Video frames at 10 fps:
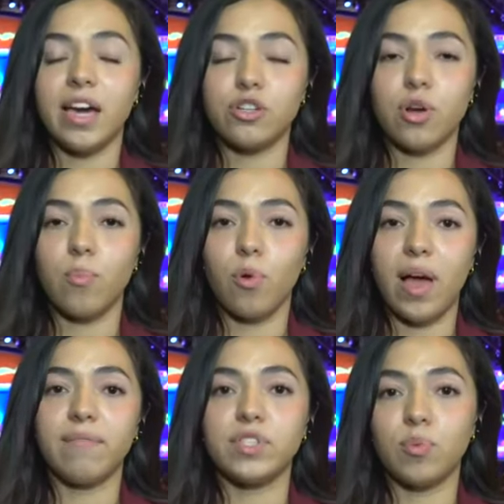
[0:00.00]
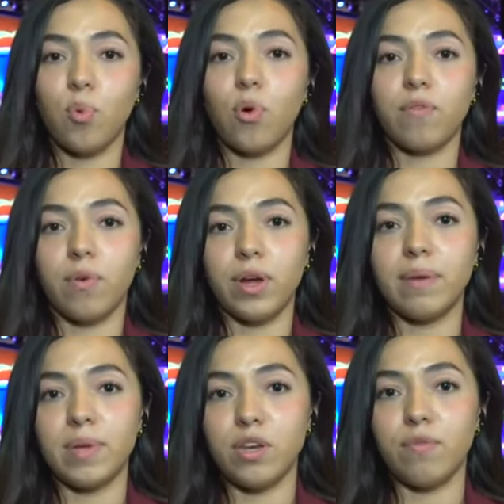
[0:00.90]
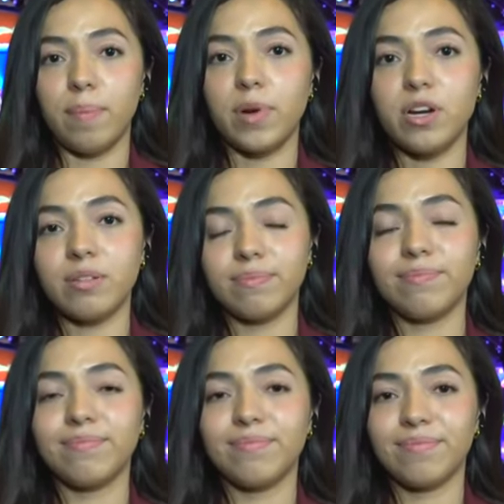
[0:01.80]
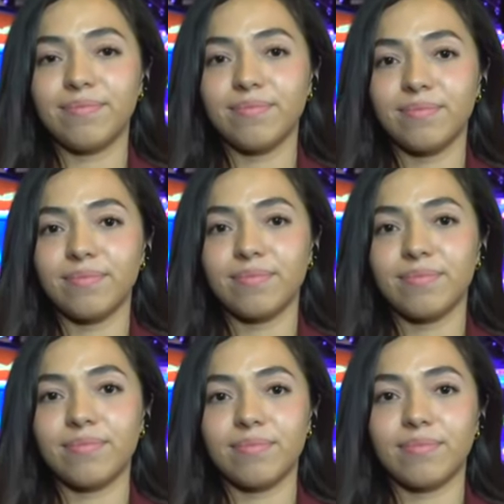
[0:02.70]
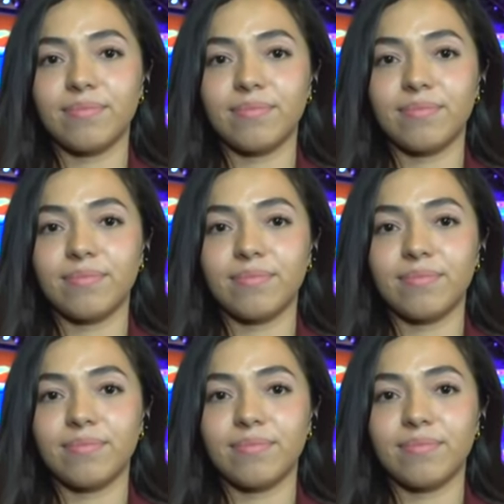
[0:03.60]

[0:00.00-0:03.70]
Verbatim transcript: that Trump will have the support for him in November. All right, Allison Novelo,